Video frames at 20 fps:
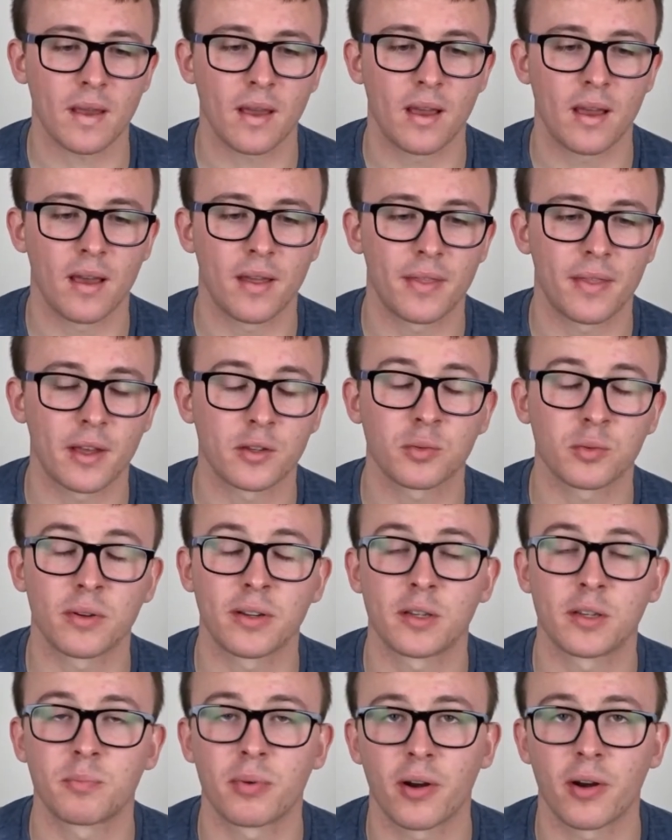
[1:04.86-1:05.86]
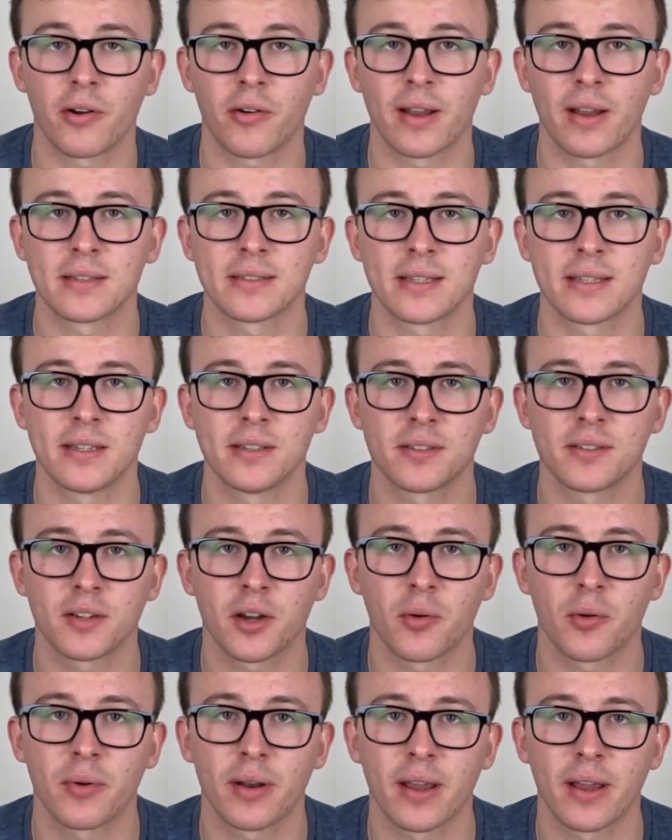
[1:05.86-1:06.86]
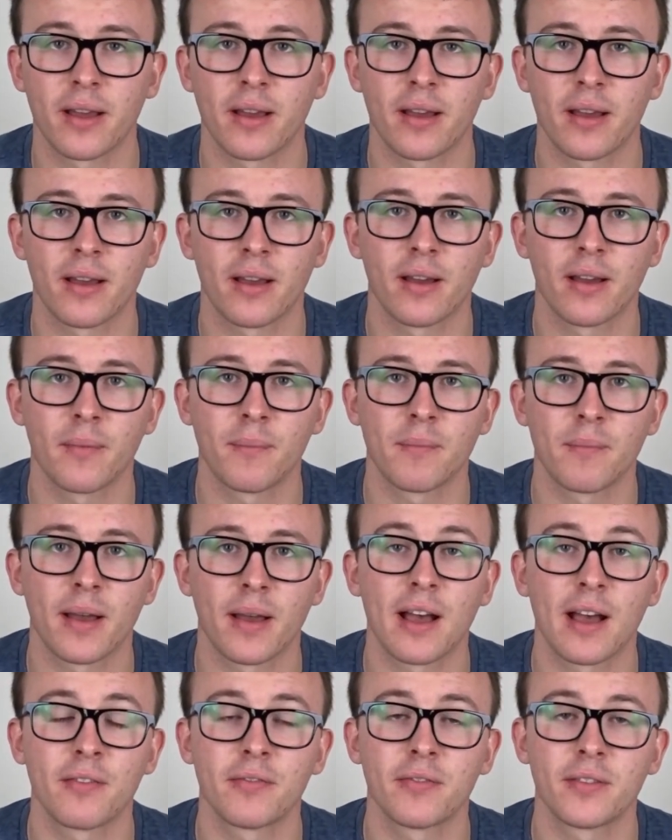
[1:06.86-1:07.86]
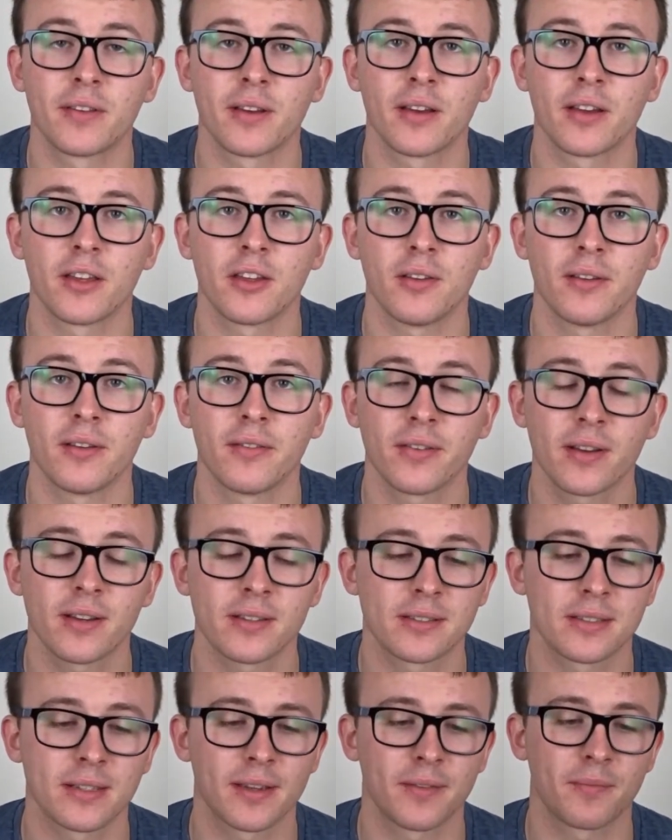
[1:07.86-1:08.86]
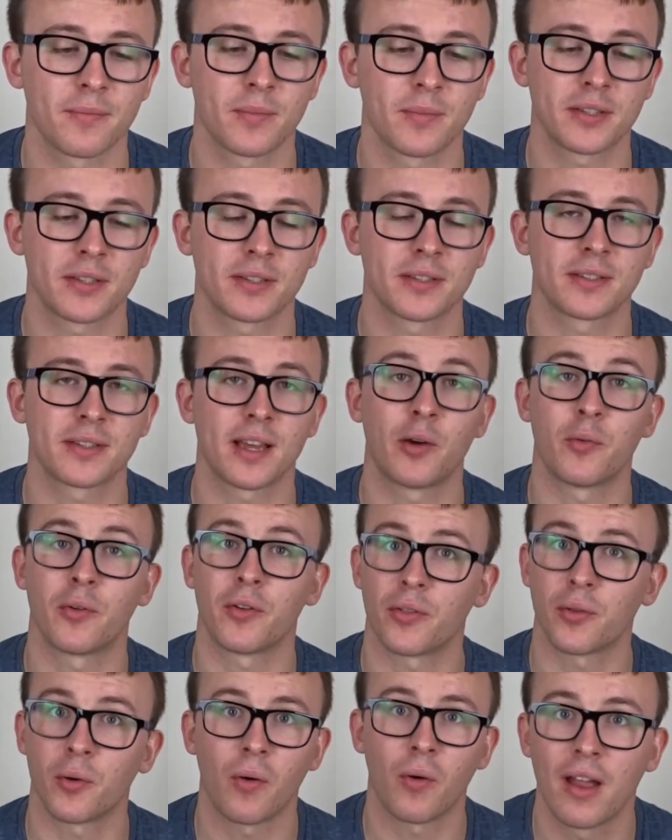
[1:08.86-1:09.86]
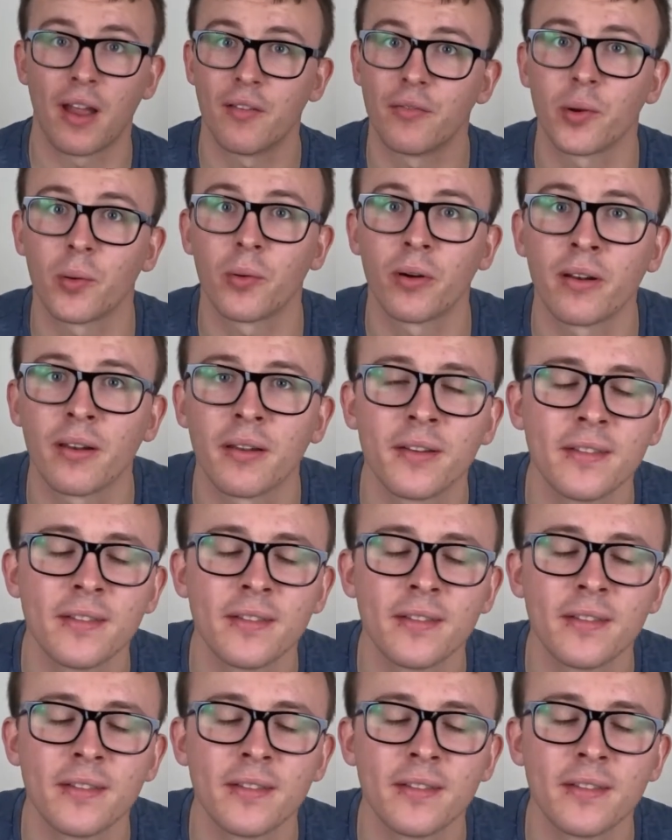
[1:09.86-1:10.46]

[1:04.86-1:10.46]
that's wanting to progress into career after university, which is, I would have thought, everyone.